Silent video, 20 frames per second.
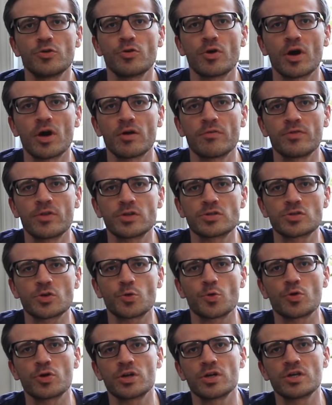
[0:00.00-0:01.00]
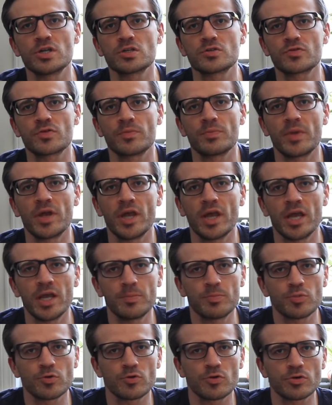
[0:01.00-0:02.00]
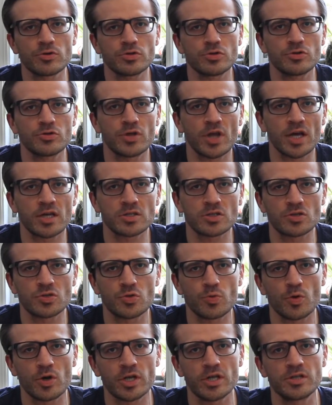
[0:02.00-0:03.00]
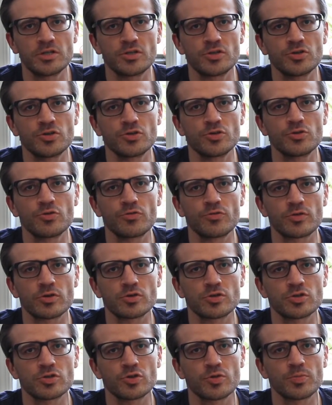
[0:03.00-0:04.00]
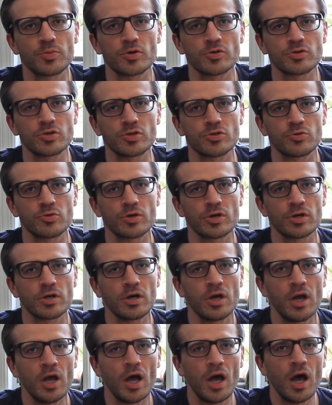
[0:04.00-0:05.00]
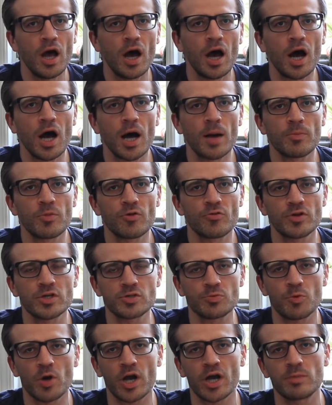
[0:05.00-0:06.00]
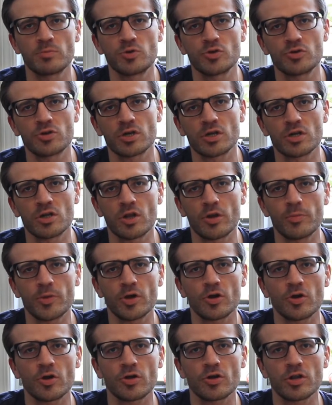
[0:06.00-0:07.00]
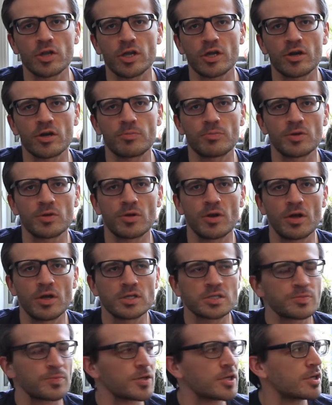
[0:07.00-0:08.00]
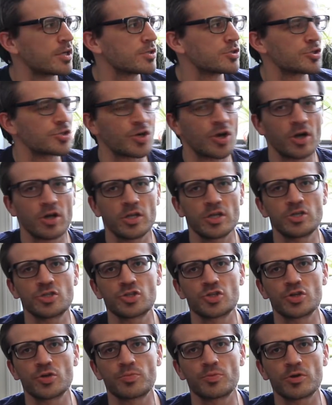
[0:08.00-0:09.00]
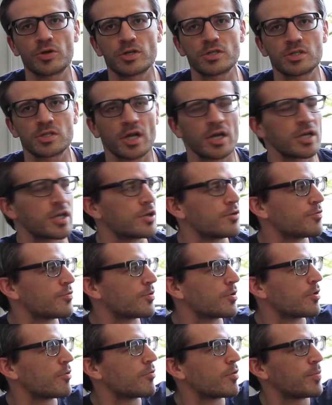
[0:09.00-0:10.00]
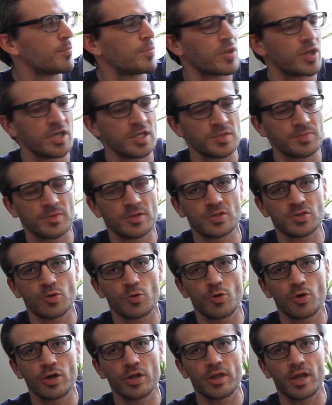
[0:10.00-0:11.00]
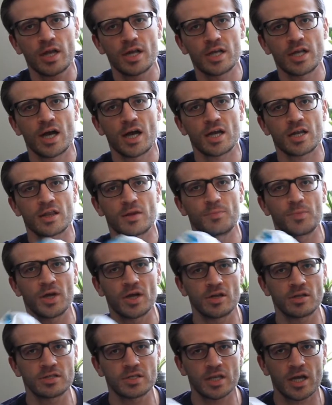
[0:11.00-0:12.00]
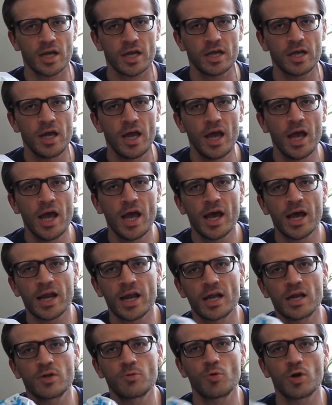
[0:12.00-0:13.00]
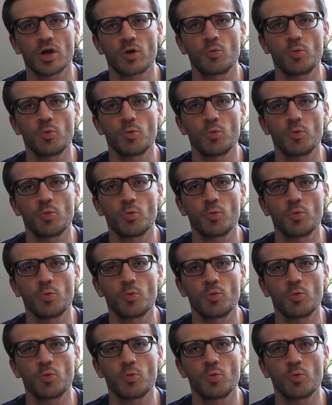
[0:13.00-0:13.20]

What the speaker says: of the toys from April 2022 for Super Chewer. The reason why I'm doing it a little bit earlier is because Charlie's super excited for a replacement toy that he got in the mail today, and I didn't want to